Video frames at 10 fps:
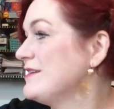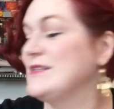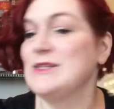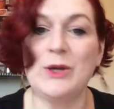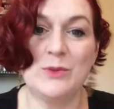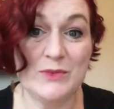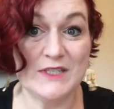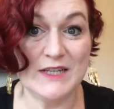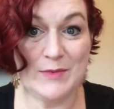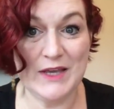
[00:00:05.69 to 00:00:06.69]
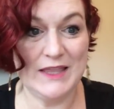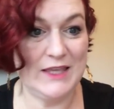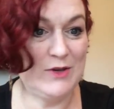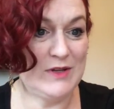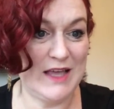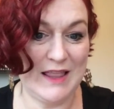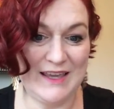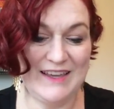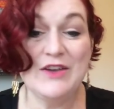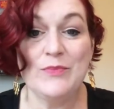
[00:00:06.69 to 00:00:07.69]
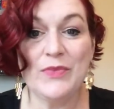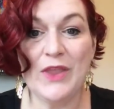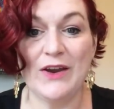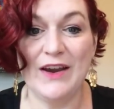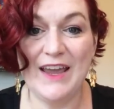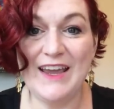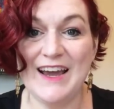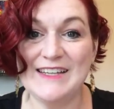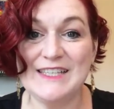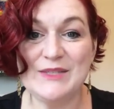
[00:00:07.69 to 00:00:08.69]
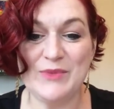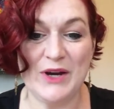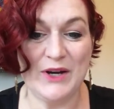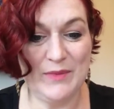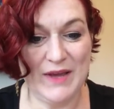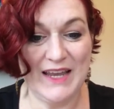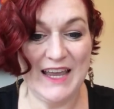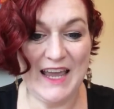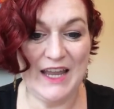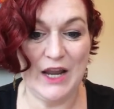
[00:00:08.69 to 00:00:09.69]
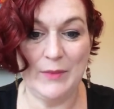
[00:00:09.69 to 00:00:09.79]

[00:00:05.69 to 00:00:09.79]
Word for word: So stop playing the ukulele. All right, hey guys, it's Margaret back again.